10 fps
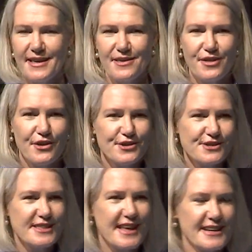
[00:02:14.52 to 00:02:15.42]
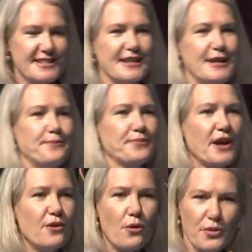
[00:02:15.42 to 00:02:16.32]
those that
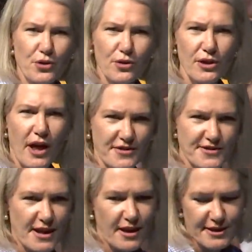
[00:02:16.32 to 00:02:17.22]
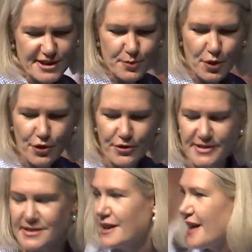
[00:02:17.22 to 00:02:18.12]
are what we call lifestyle
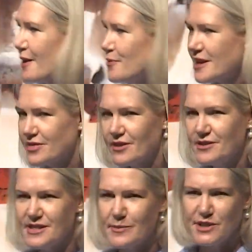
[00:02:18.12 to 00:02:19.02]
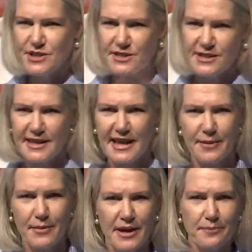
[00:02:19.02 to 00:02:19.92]
explorers. And we get those images that
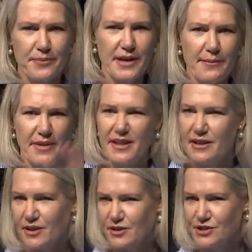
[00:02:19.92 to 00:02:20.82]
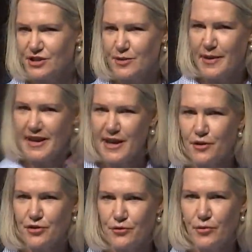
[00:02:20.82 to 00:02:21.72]
come up and concerned about
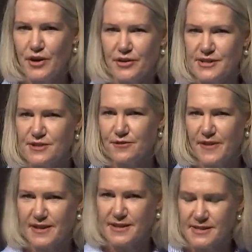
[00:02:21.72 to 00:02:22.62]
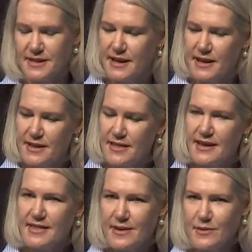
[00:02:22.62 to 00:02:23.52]
health and wellness and fitness.
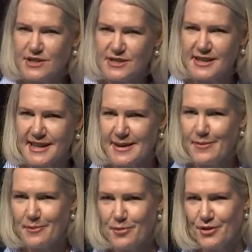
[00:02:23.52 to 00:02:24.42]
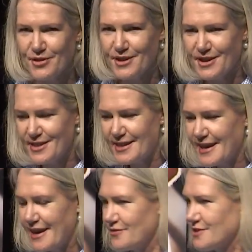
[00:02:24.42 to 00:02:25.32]
They're the images that come up on the
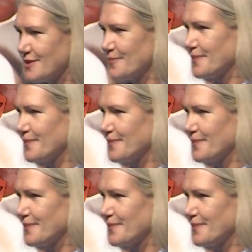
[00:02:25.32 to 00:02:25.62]
left.